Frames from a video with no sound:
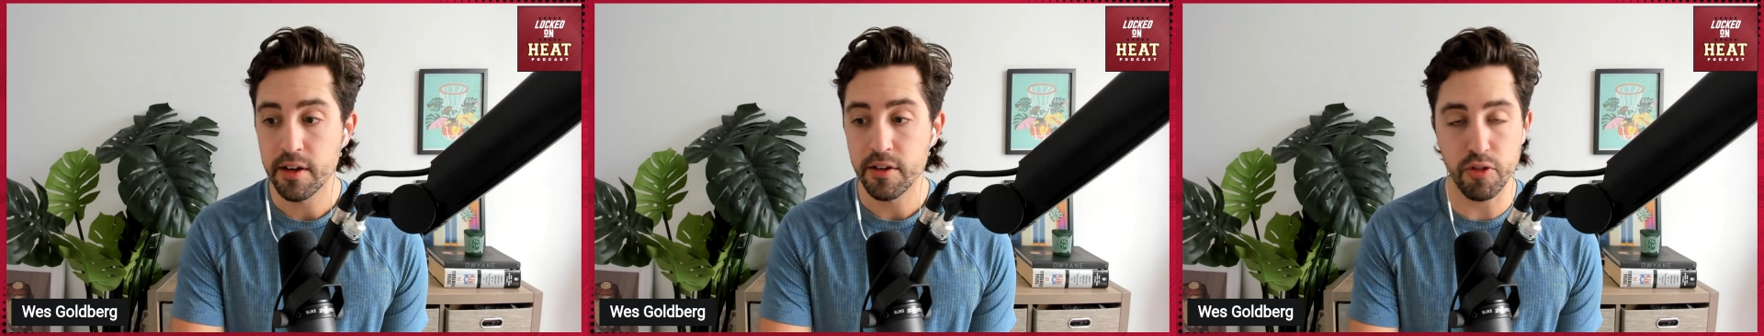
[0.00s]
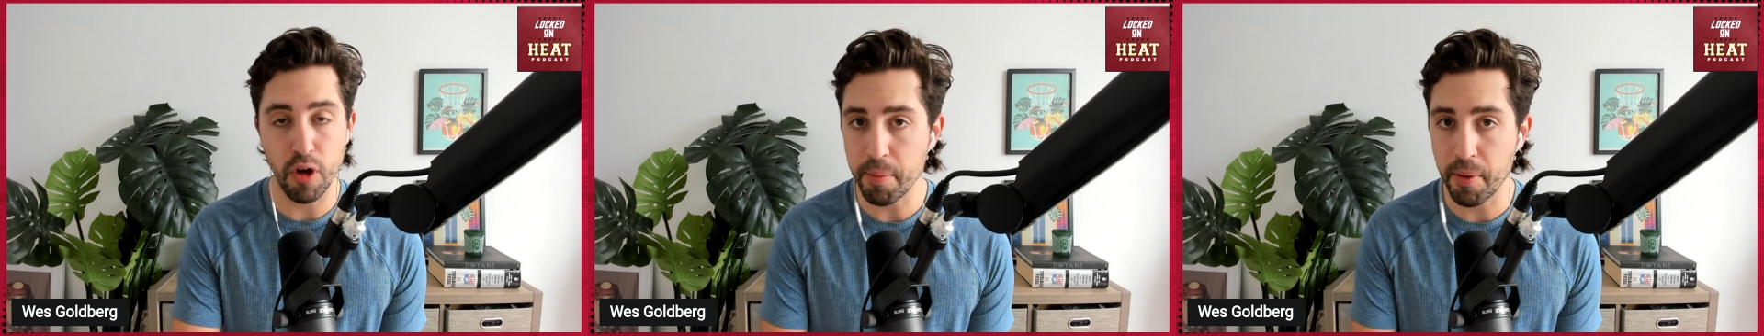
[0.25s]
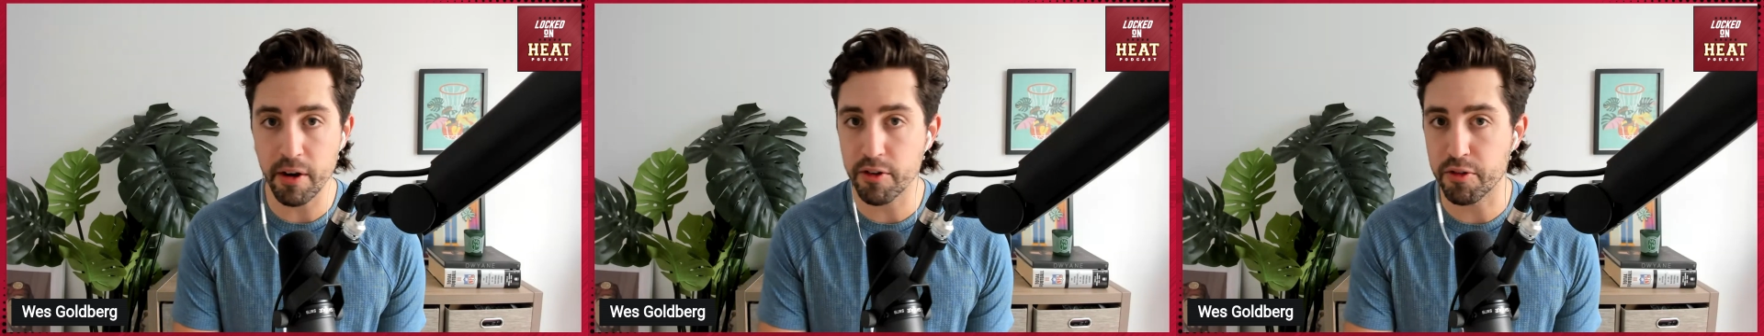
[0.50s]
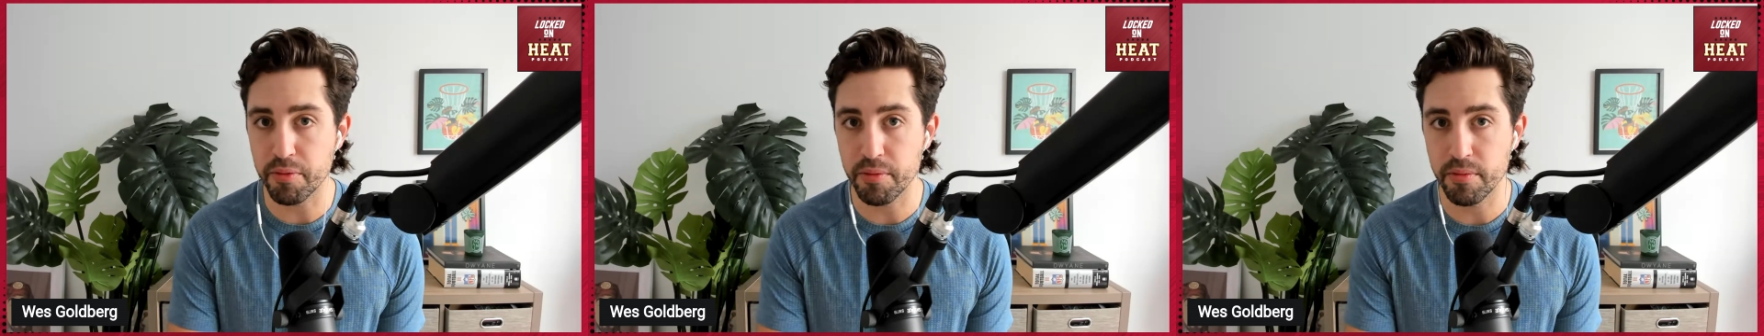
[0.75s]
Star
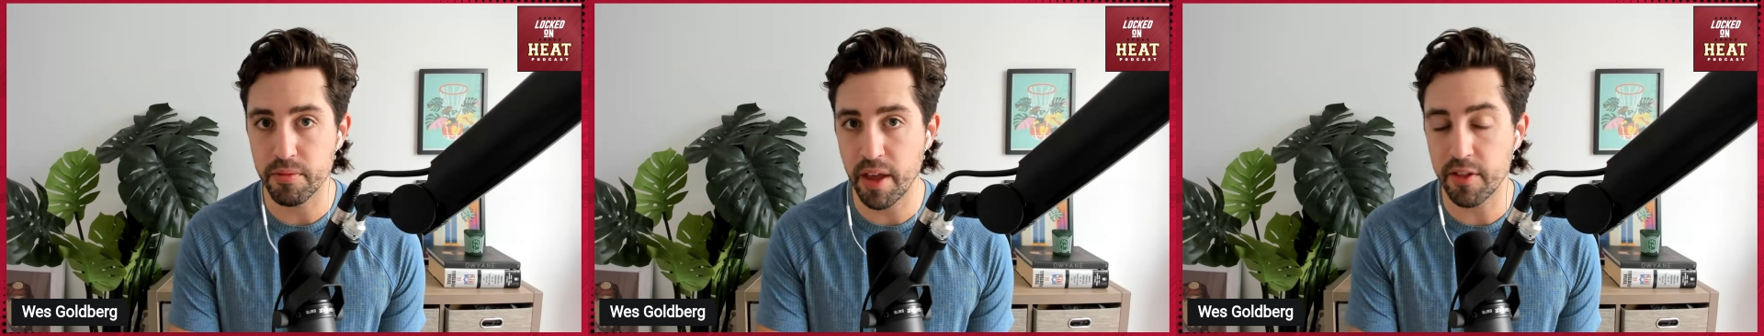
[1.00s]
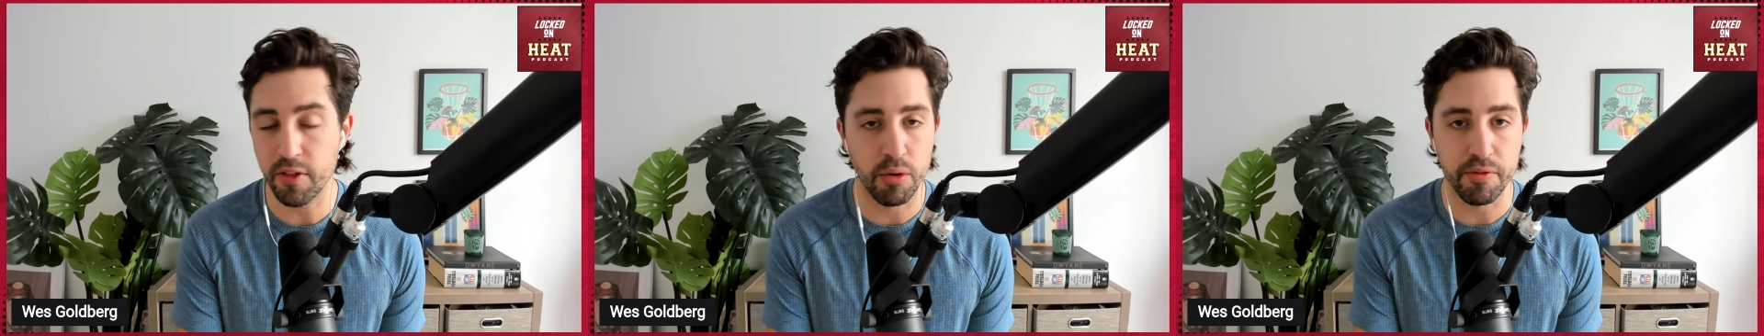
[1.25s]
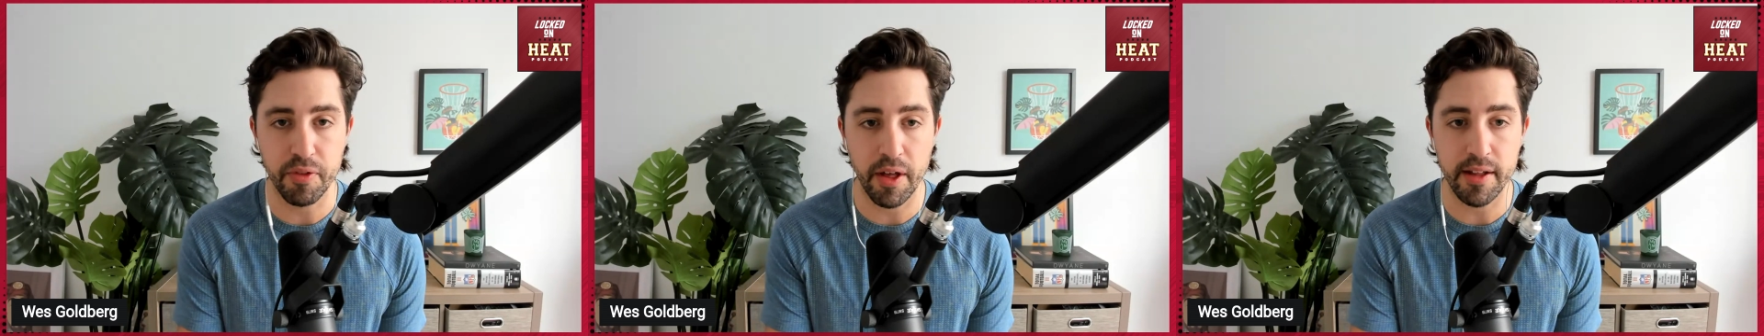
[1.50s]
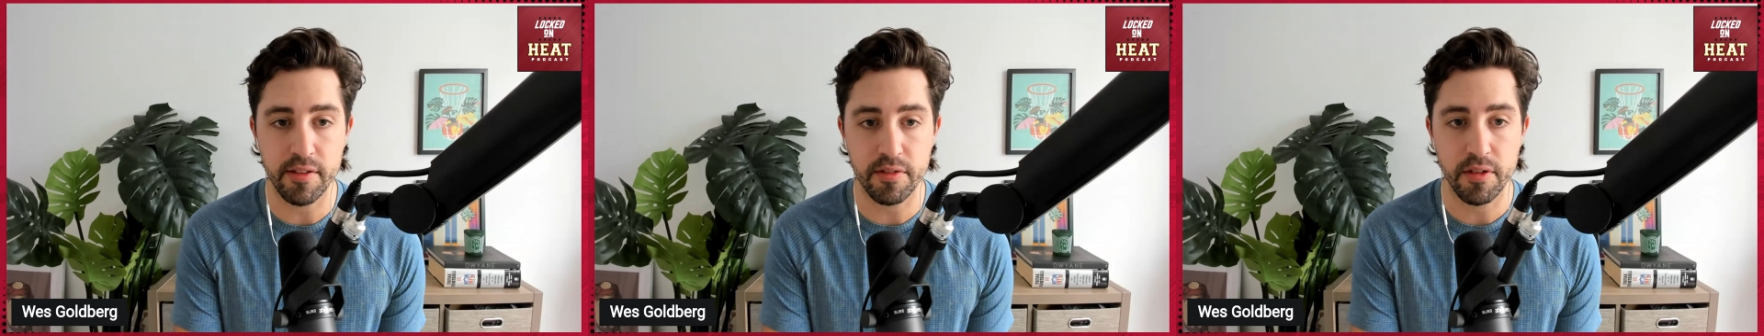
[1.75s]
players take their own
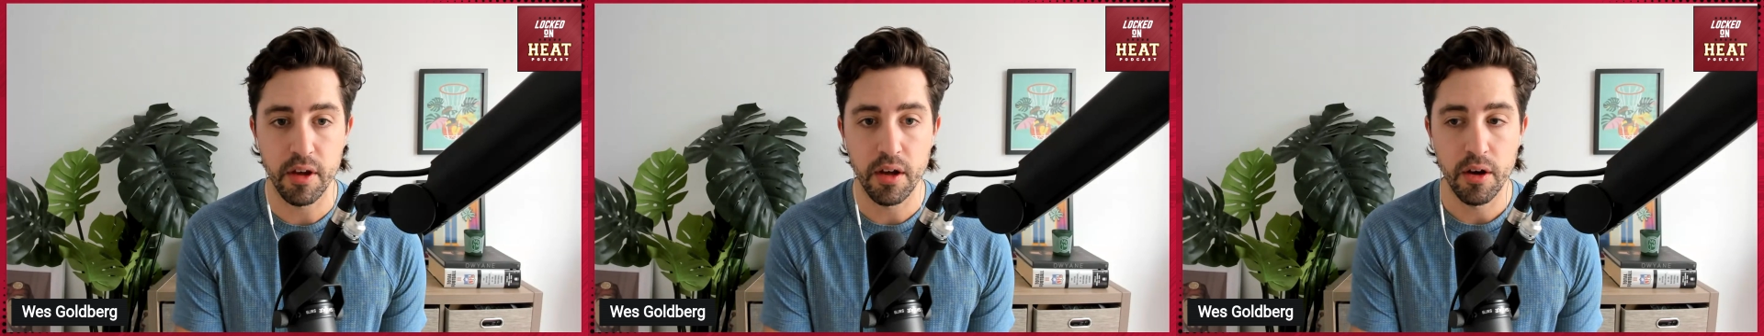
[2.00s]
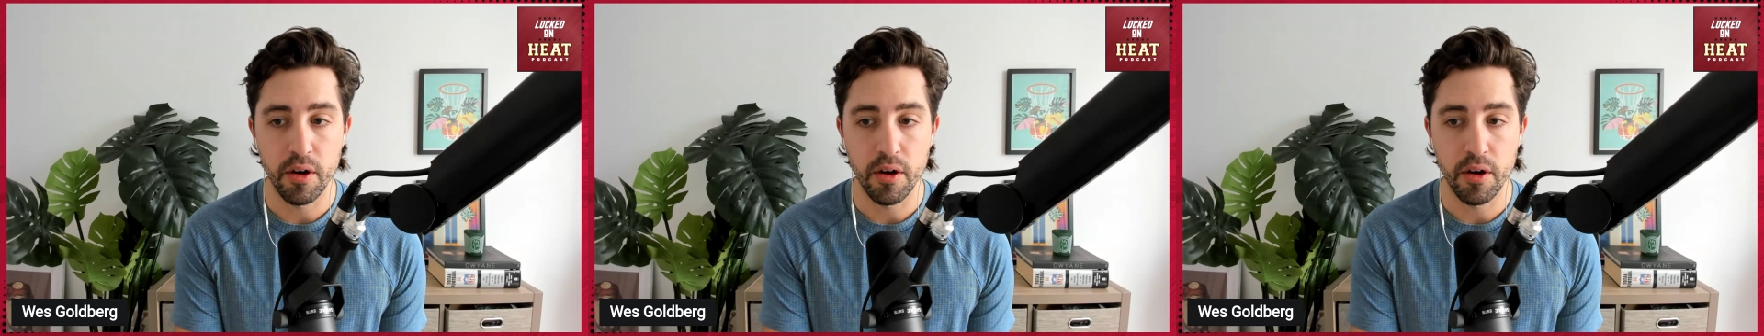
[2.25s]
flights